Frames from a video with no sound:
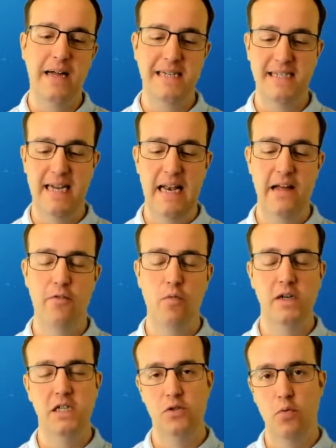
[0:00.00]
sea level,
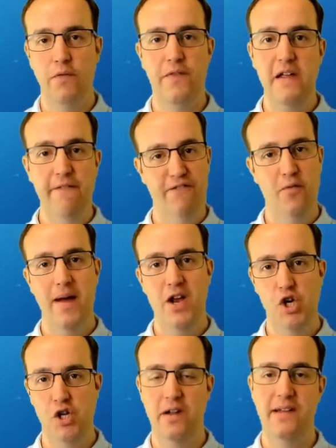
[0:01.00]
which is all of the
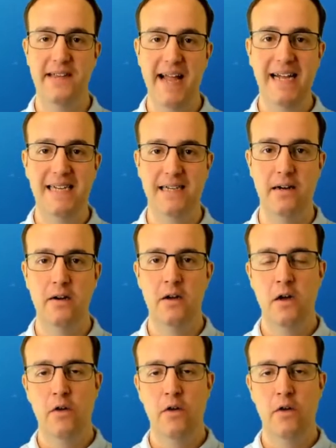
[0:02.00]
information and data